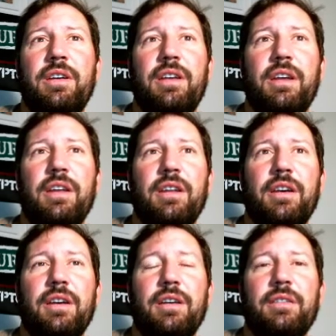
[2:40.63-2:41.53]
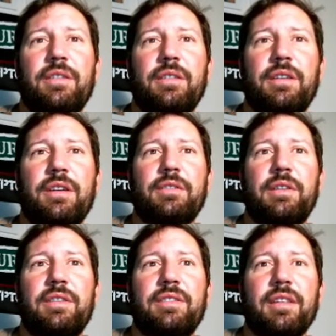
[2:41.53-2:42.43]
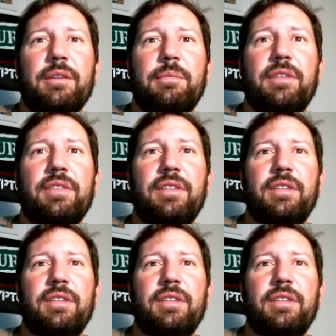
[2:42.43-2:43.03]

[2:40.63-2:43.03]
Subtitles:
and increase the limit.